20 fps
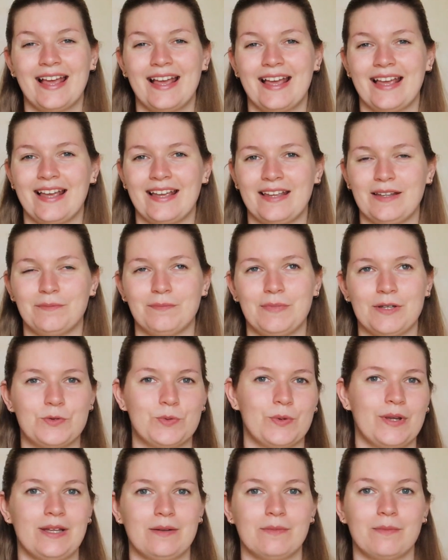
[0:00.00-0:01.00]
in
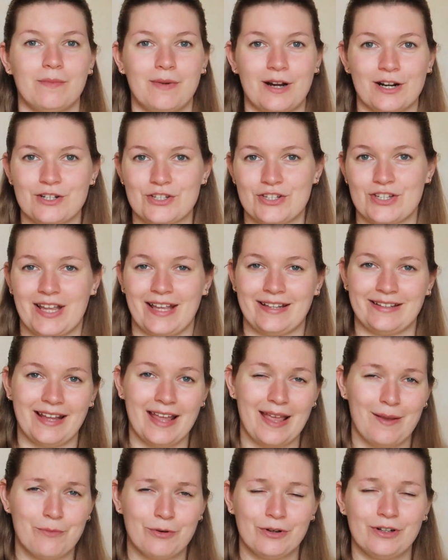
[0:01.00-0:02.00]
between March and
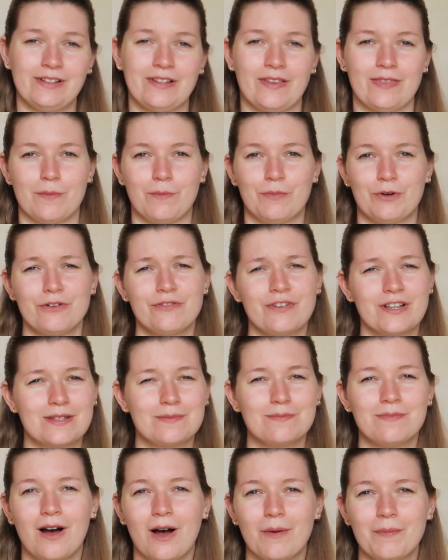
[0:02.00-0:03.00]
April, in the
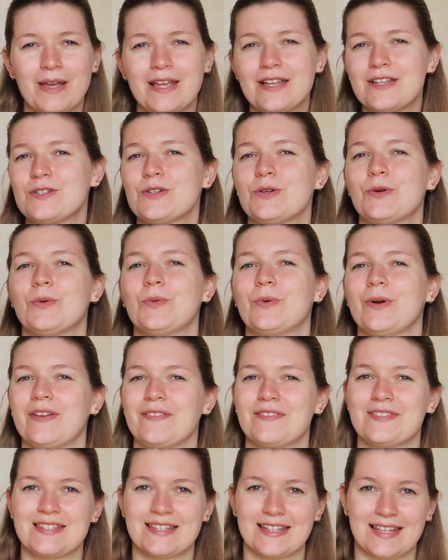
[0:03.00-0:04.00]
perfect moment.
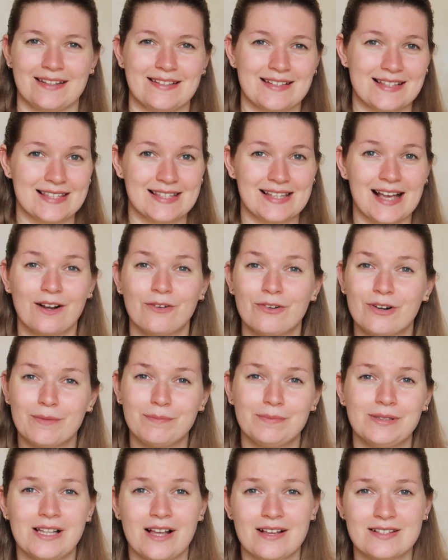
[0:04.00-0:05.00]
We've seen sakura
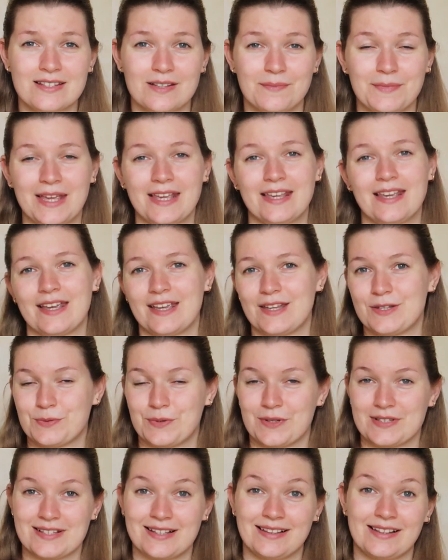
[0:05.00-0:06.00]
blossoming. It
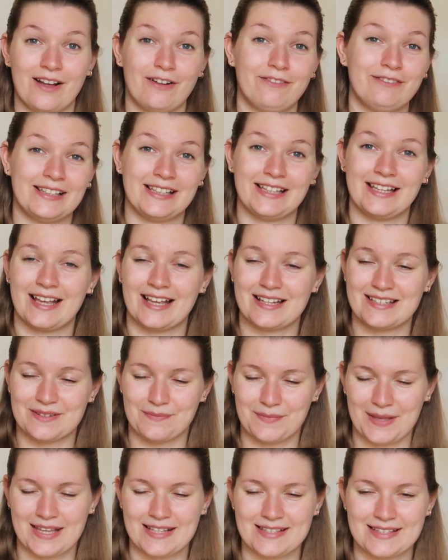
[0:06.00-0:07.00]
was lovely and
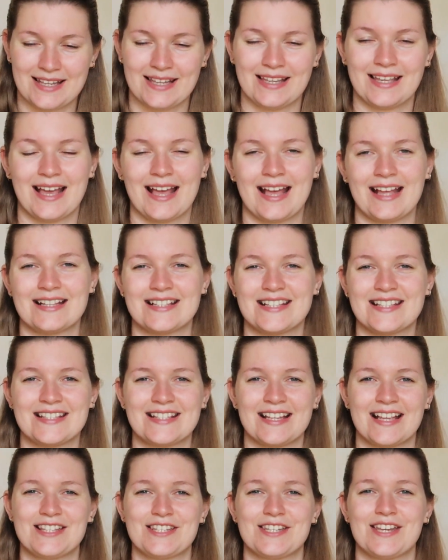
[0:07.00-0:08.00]
amazing, and
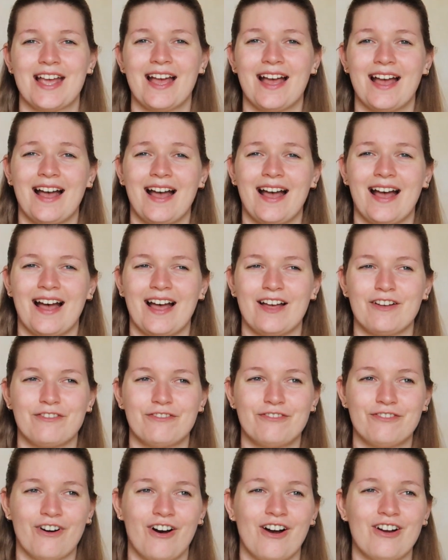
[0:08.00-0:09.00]
such a
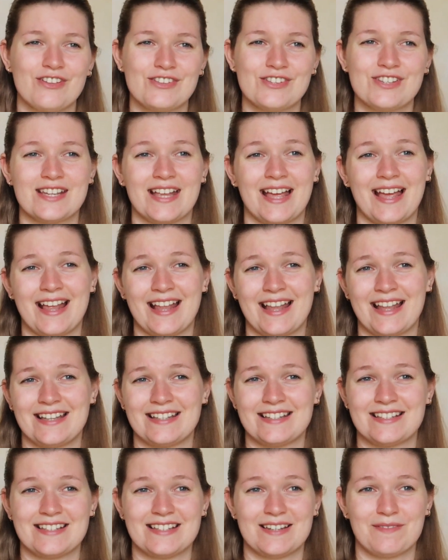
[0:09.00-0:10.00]
fond
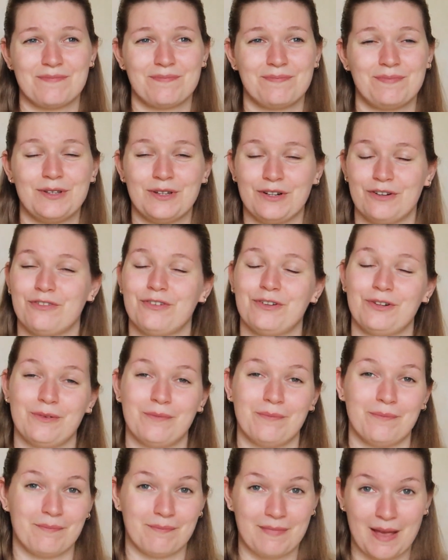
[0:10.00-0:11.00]
and
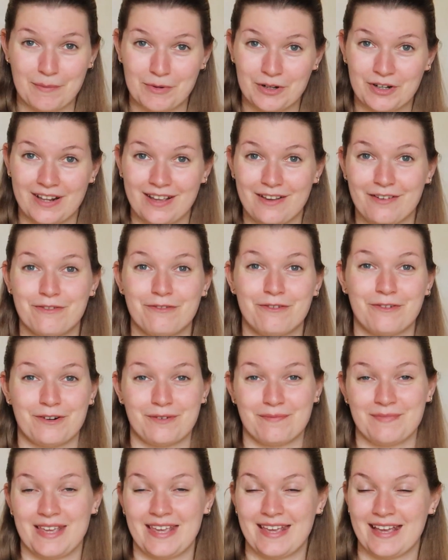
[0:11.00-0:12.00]
beautiful memory for
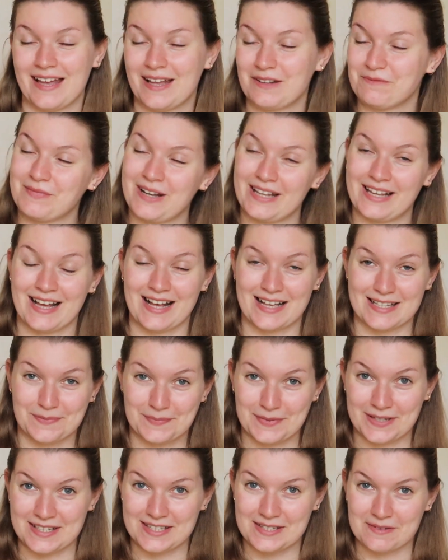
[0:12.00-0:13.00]
me and my
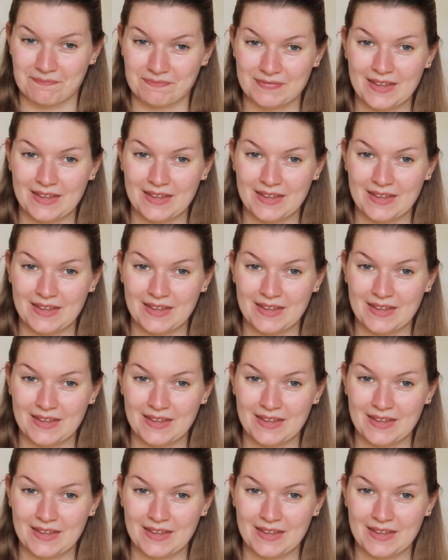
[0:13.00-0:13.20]
husband.